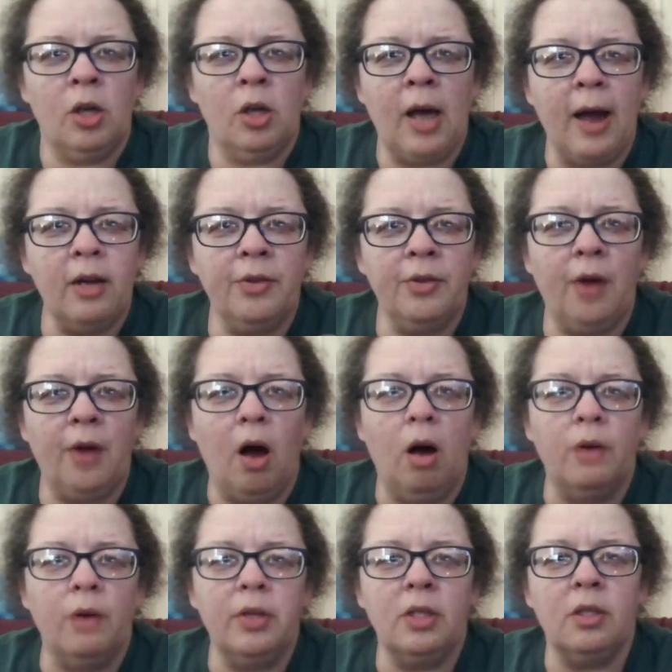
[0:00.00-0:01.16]
kind of thought
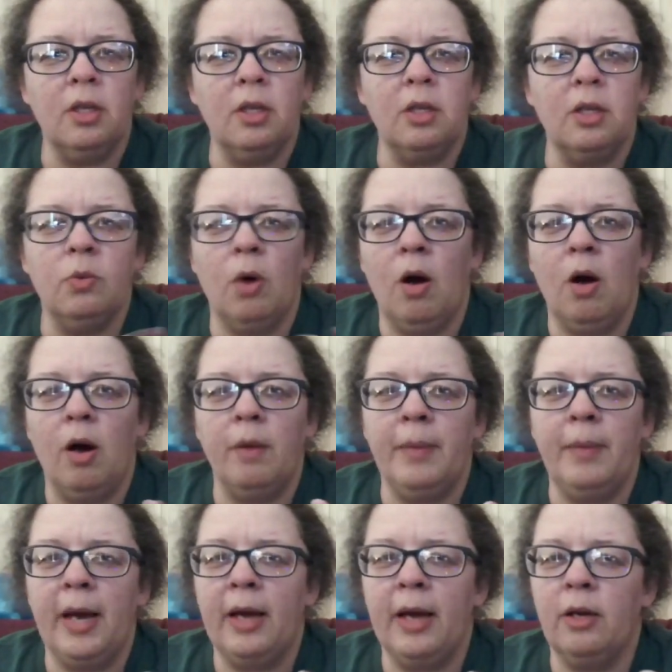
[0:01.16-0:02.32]
all these things were
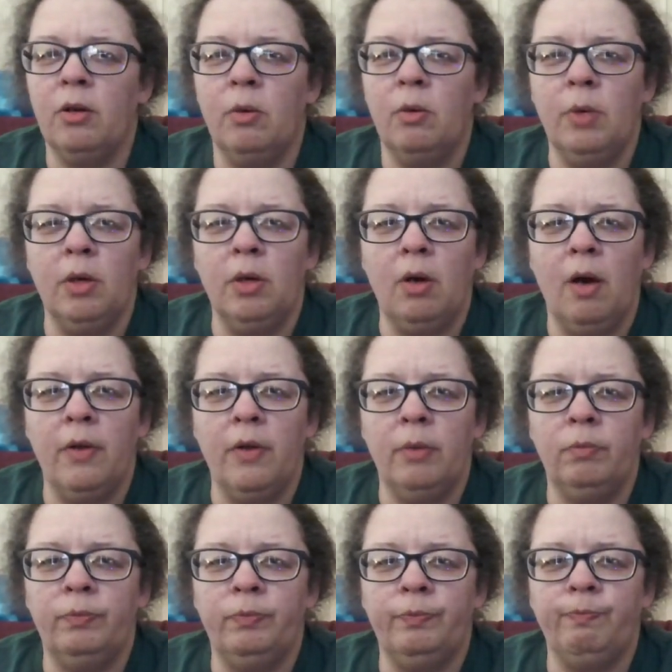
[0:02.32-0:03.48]
automatic, or what do you call
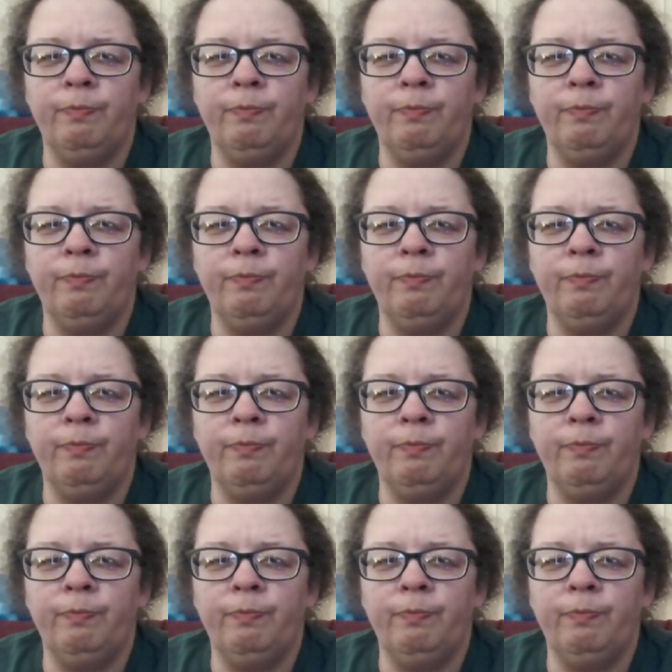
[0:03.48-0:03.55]
them?